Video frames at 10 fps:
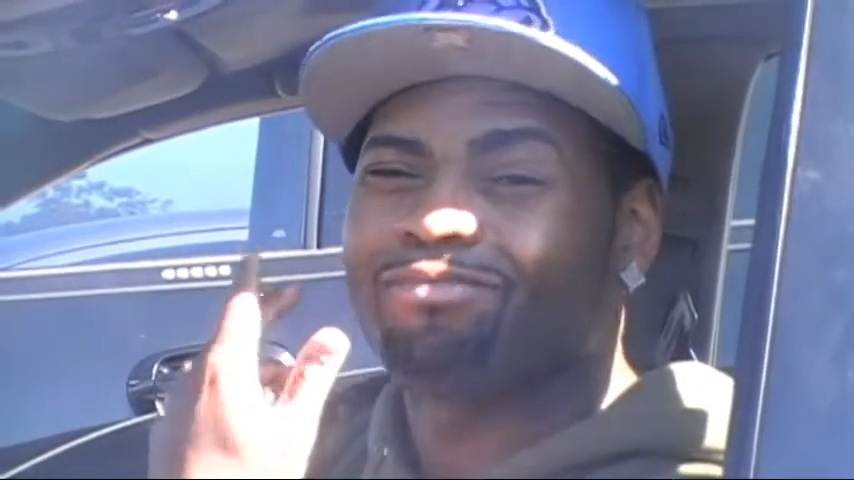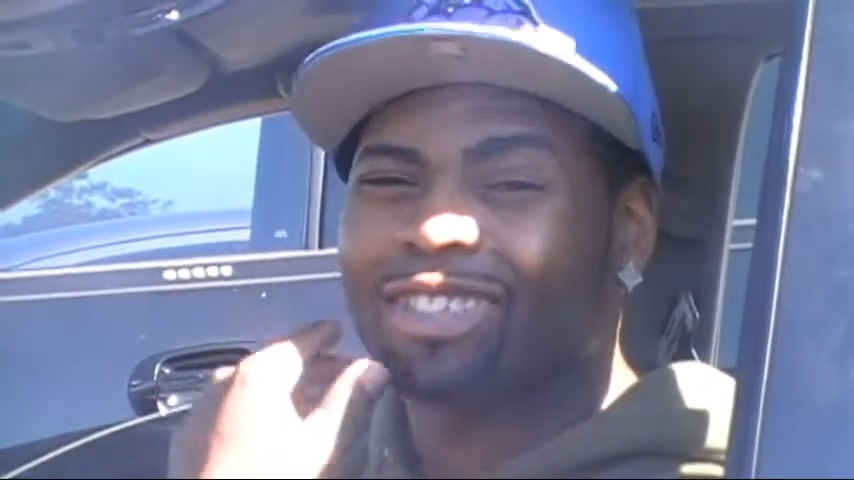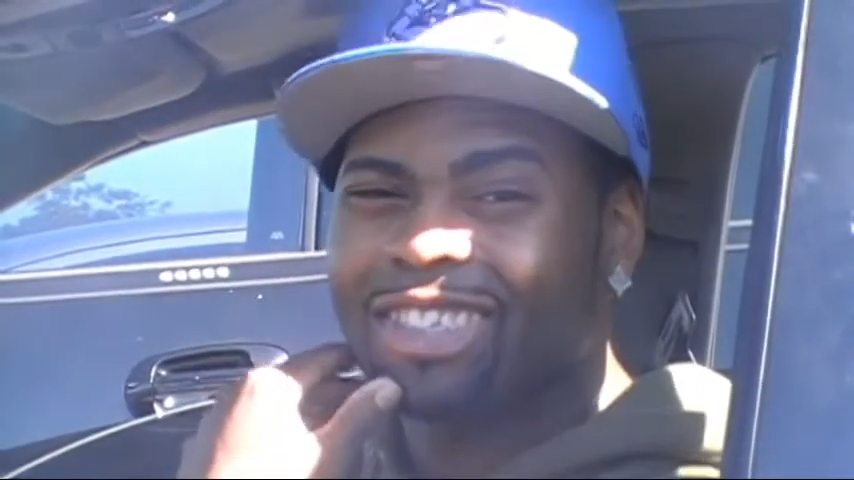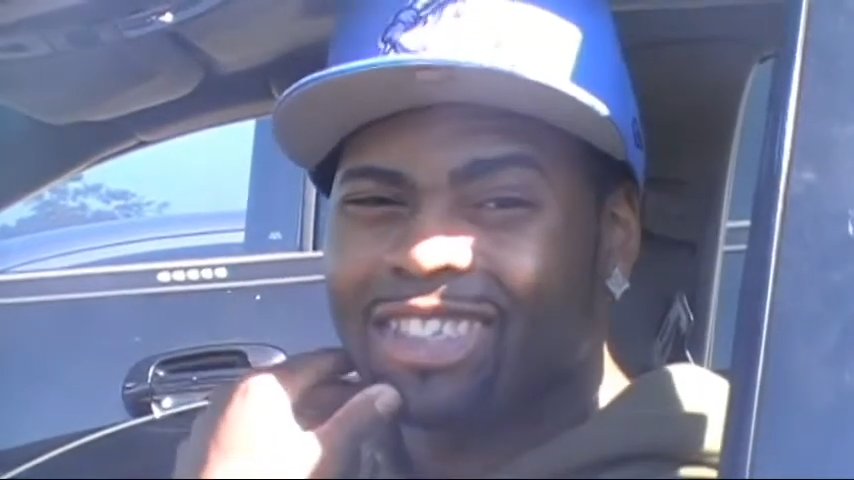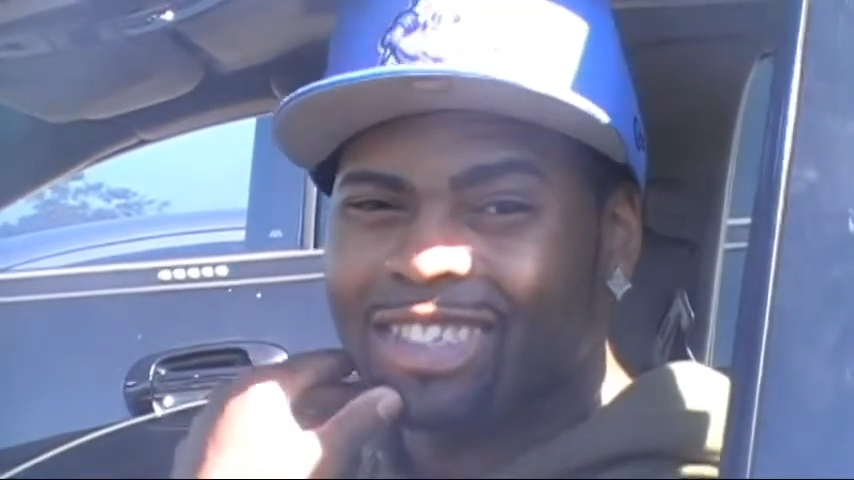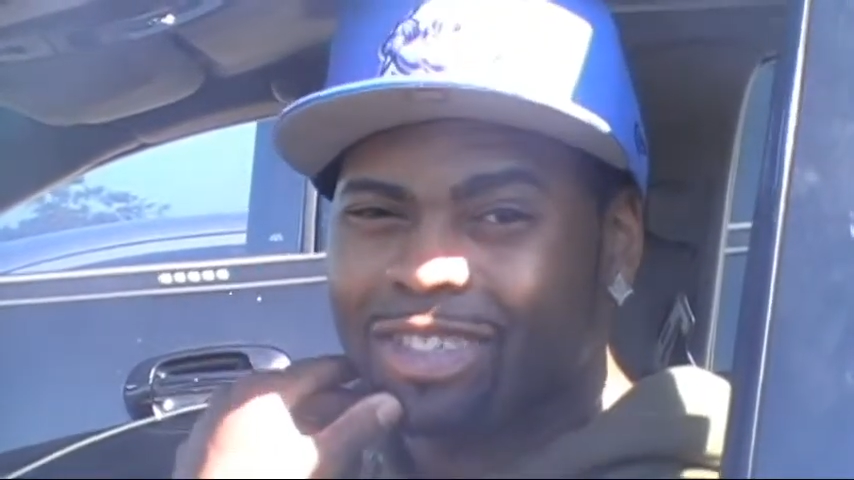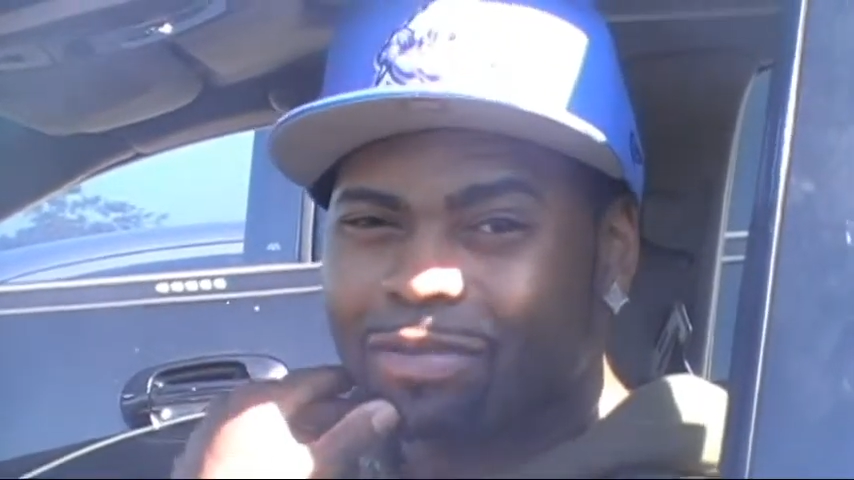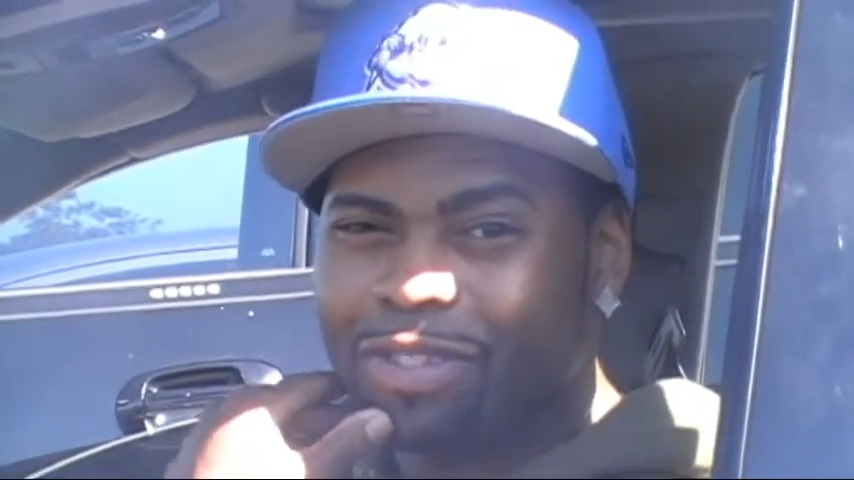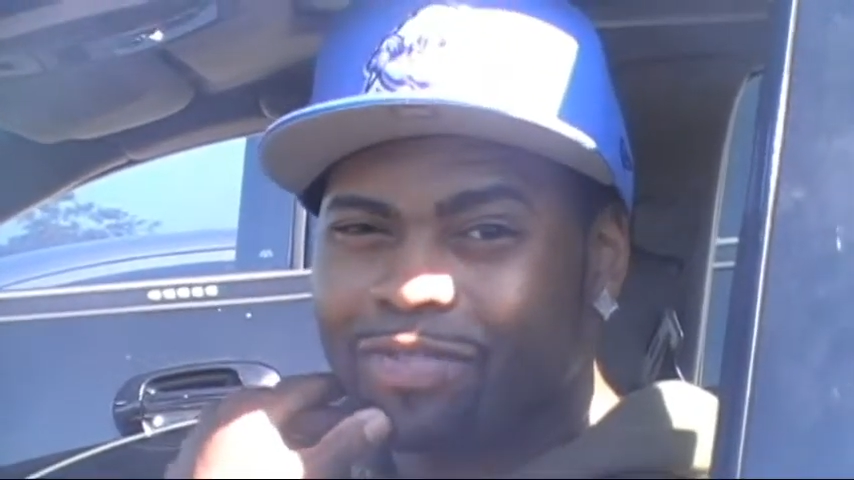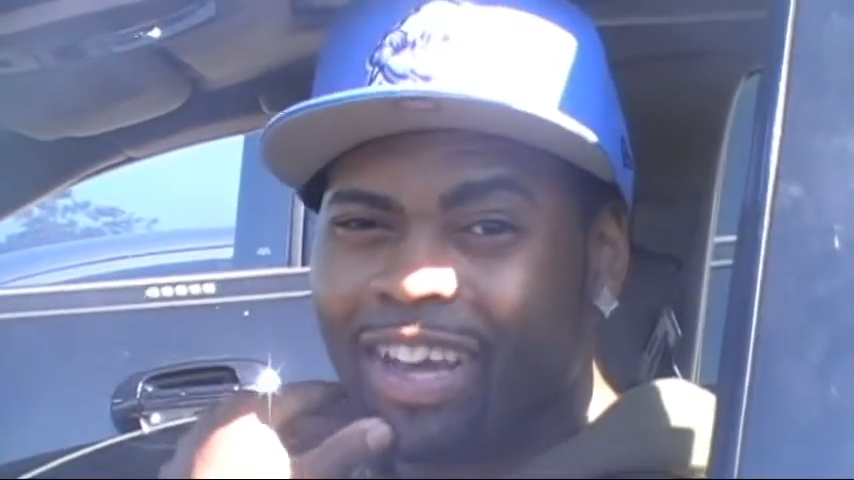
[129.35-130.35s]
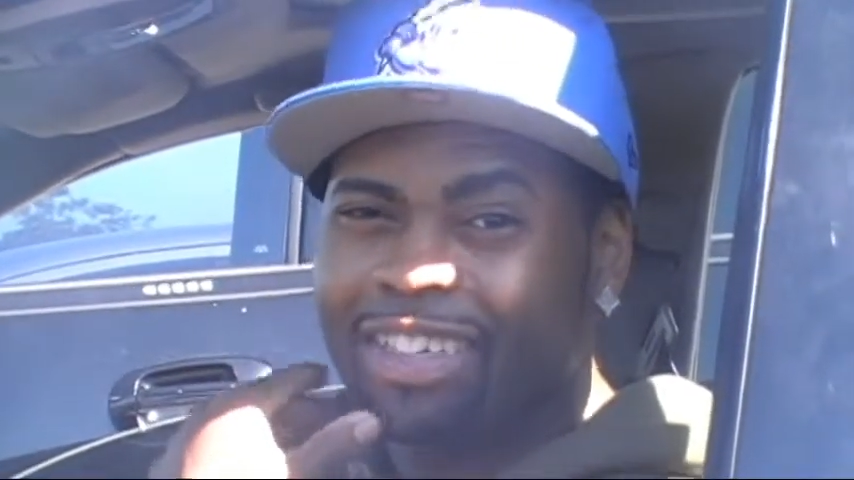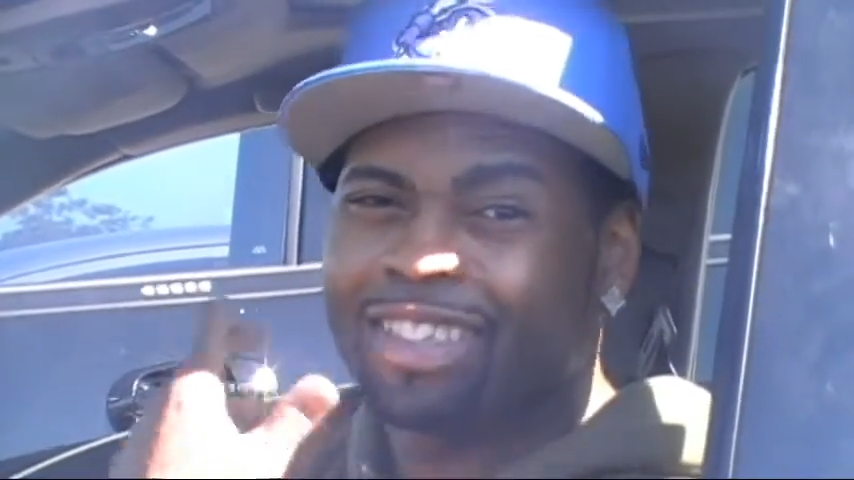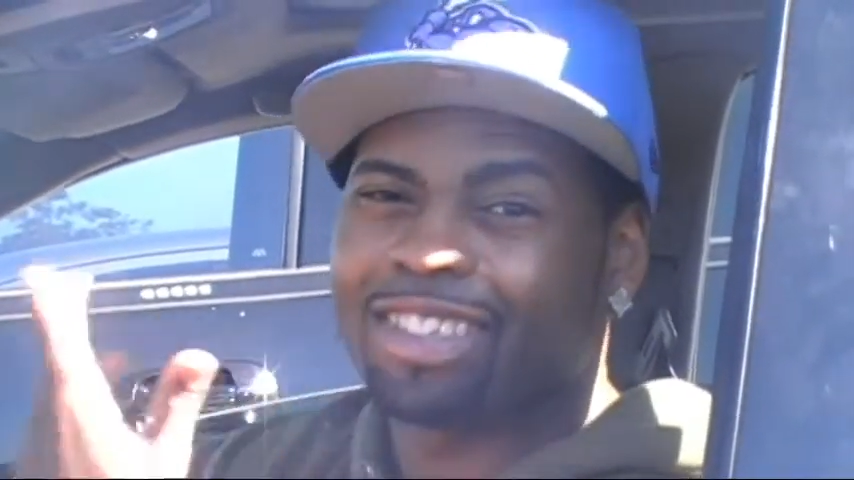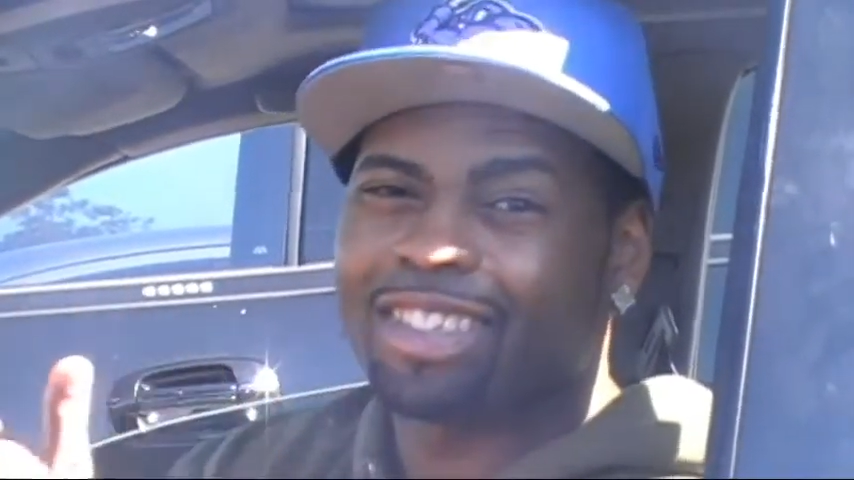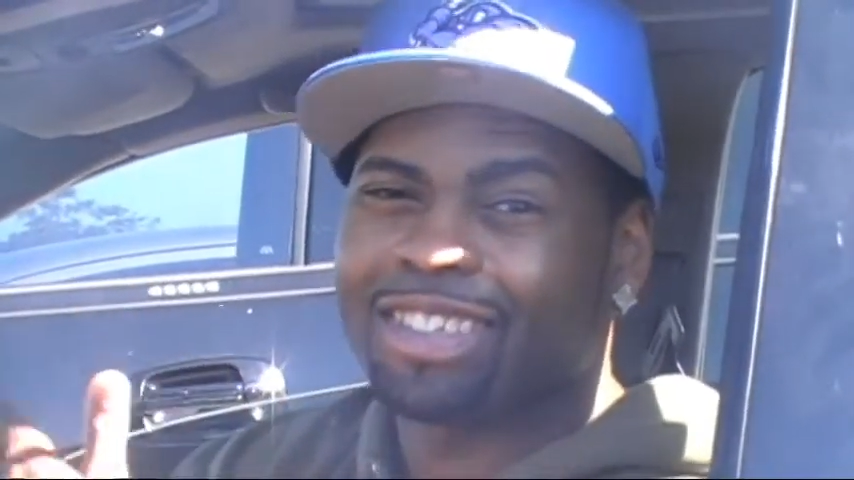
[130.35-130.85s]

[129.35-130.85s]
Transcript: seasons, we've actually seen